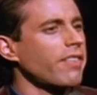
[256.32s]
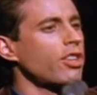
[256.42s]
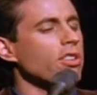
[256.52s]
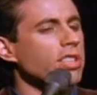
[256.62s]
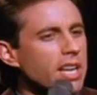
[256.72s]
see
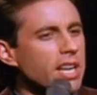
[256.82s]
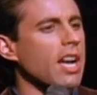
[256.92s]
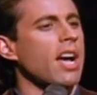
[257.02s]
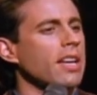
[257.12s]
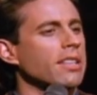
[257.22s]
this
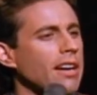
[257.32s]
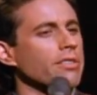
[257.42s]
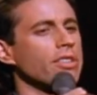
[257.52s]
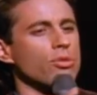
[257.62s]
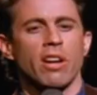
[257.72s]
definition
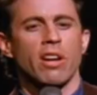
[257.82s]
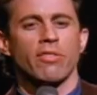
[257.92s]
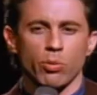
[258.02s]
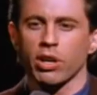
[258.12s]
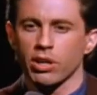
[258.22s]
of
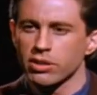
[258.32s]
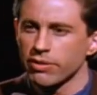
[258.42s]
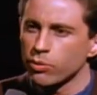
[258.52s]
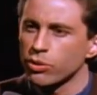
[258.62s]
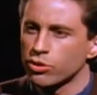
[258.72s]
observational
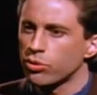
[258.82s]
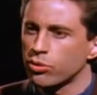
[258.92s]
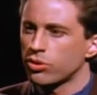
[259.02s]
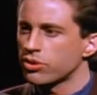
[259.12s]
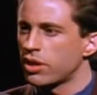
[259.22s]
comedy
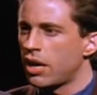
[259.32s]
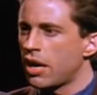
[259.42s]
unfold